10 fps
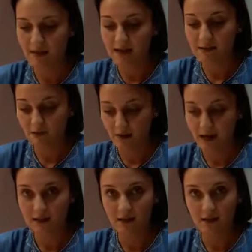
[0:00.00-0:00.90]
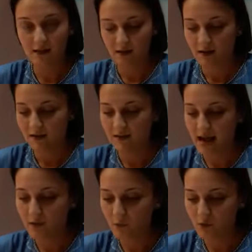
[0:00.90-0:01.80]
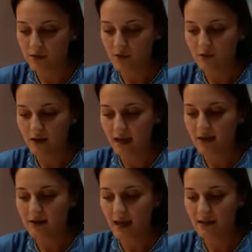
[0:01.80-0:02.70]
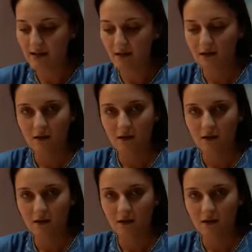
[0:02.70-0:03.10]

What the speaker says: That's great. That wall's okay again.